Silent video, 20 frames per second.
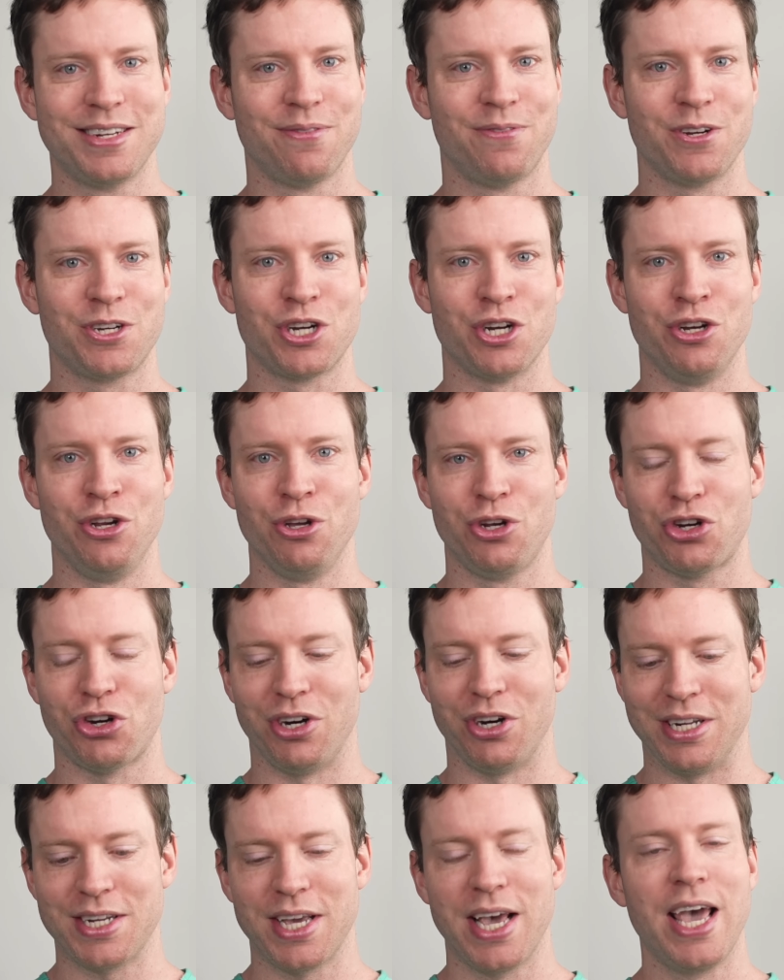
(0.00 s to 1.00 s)
deficient
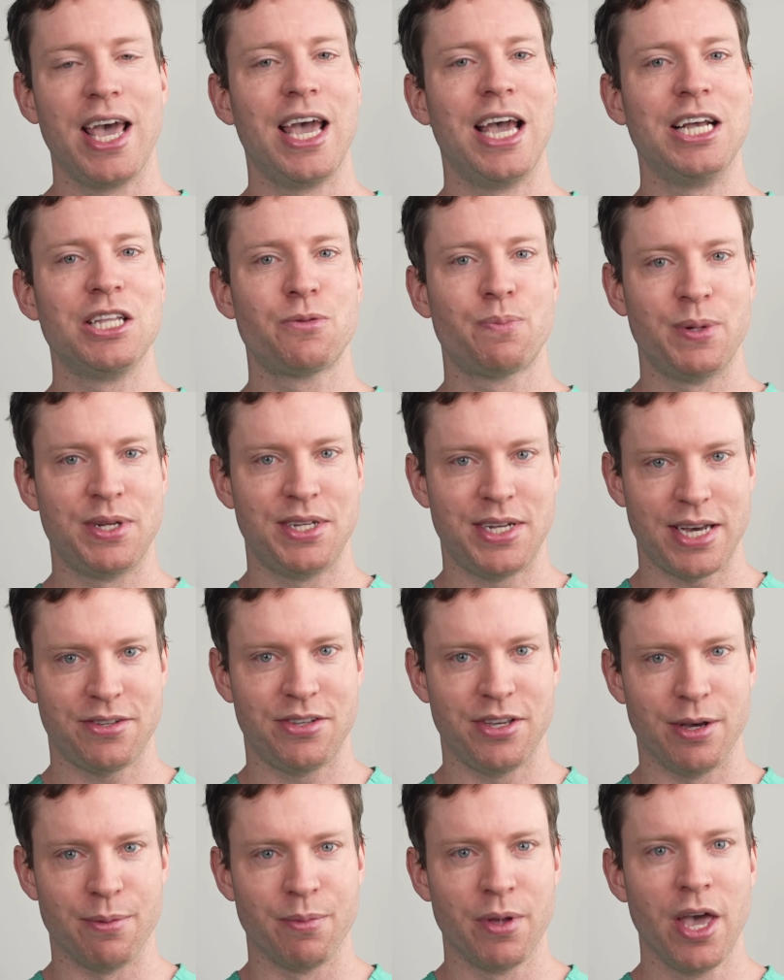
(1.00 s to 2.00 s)
nutrient? It's
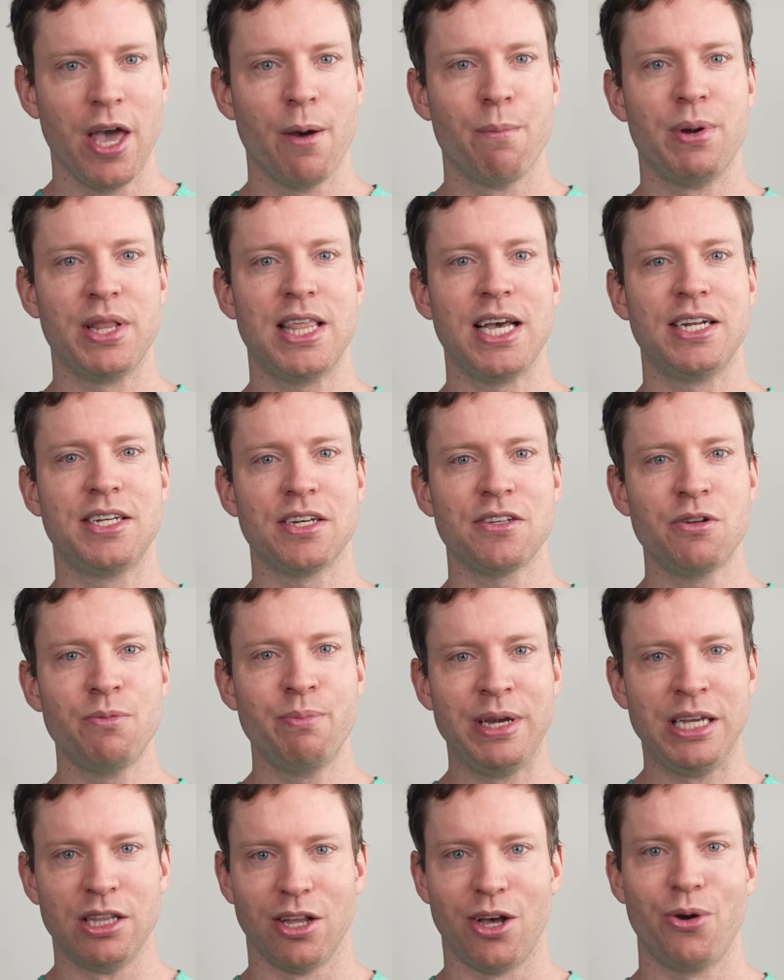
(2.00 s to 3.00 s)
potassium. But that doesn't
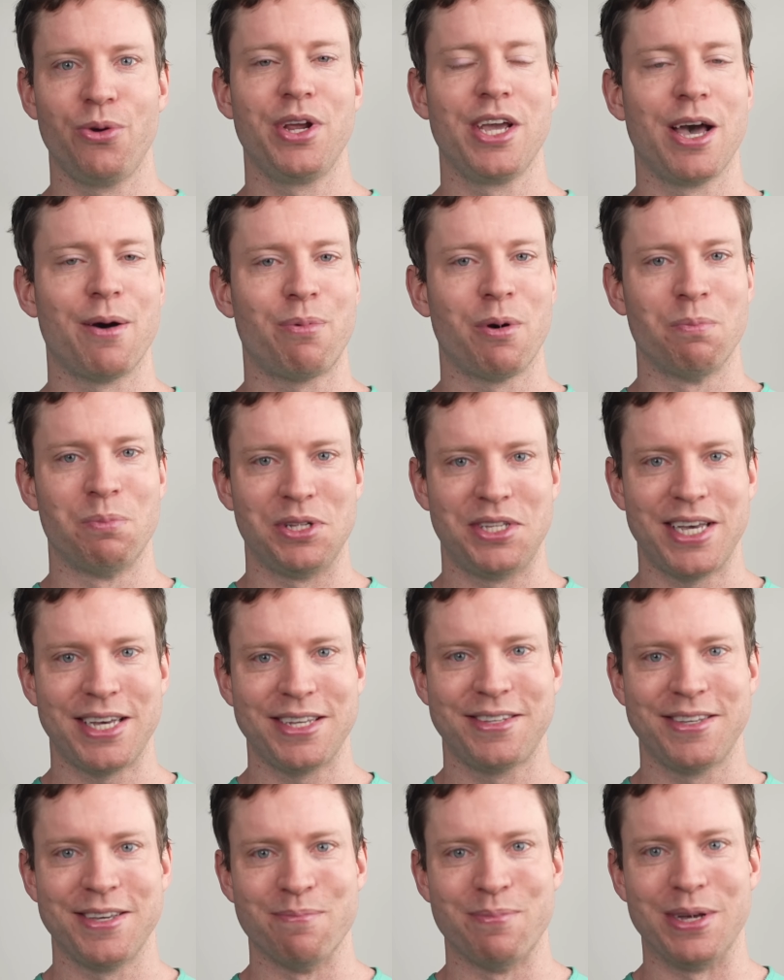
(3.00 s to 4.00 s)
mean loading up on
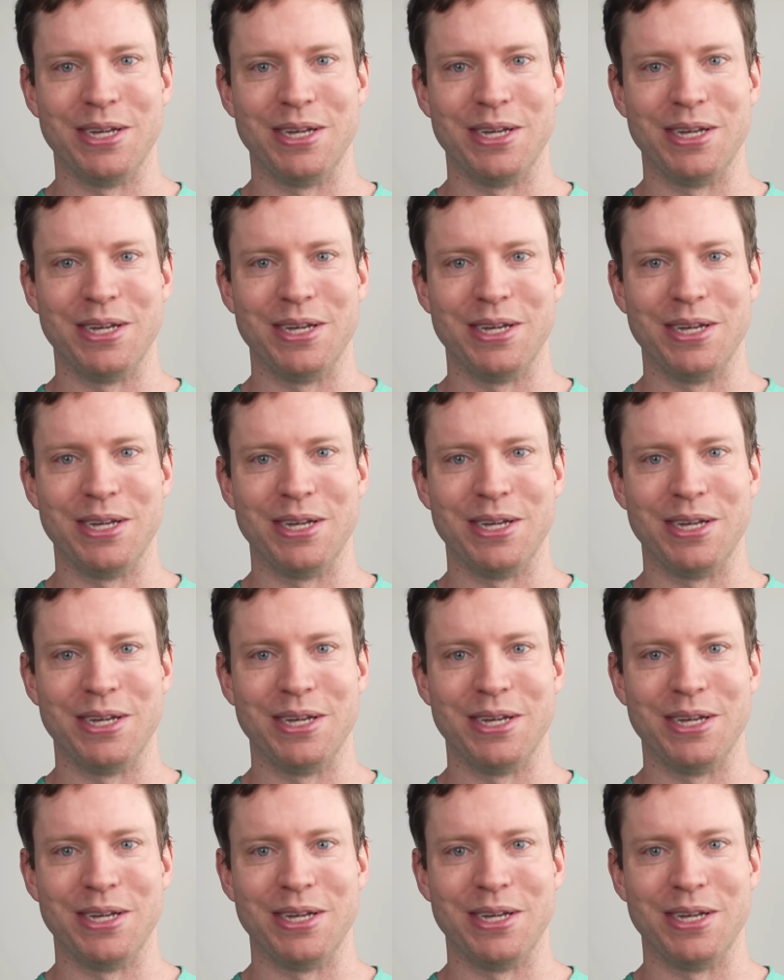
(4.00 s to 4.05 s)
potassium